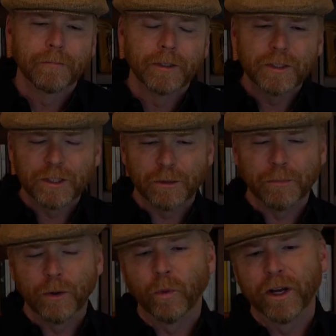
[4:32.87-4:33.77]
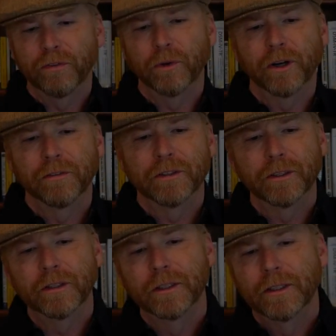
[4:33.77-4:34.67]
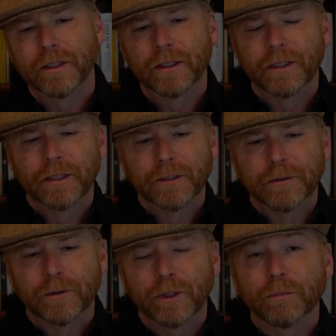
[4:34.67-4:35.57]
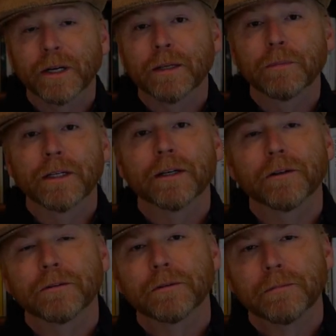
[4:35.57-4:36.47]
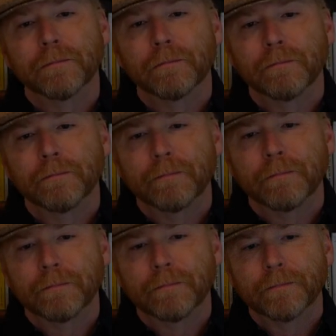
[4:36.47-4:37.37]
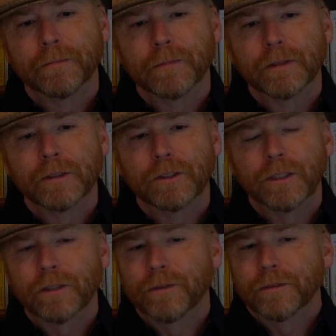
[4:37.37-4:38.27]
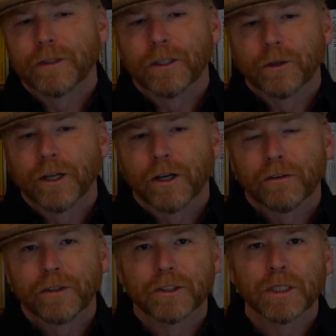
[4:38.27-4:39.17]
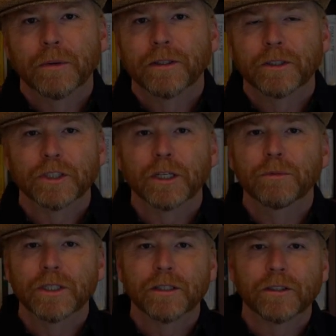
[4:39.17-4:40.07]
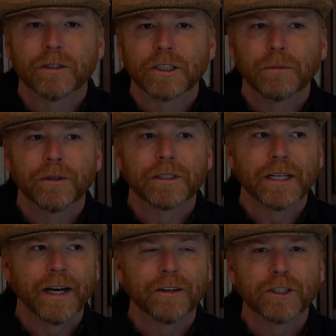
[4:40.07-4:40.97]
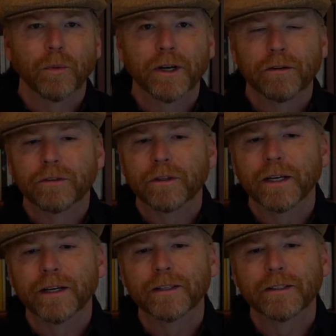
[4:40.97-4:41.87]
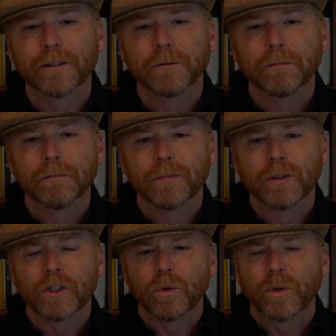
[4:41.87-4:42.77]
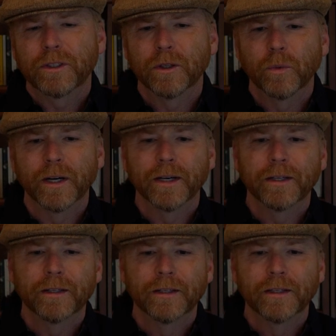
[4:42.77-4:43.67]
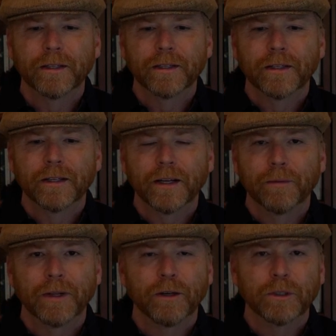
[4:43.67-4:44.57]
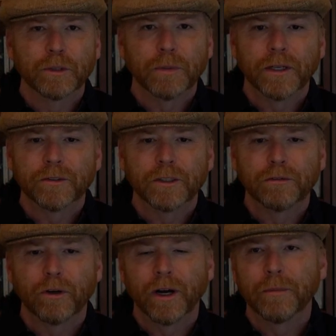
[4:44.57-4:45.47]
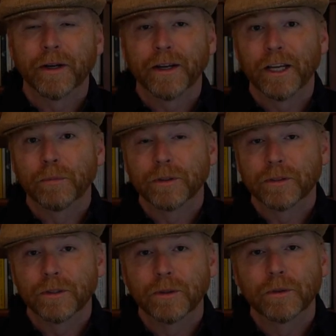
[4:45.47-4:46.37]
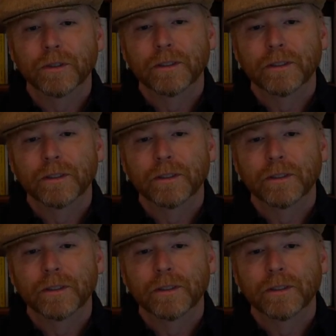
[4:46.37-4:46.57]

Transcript: This is something my wife would often remind me of. She'll, you know, get off on some other subject or some other task or whatever, and she'll wonder why I'm not responsive or I'm not able to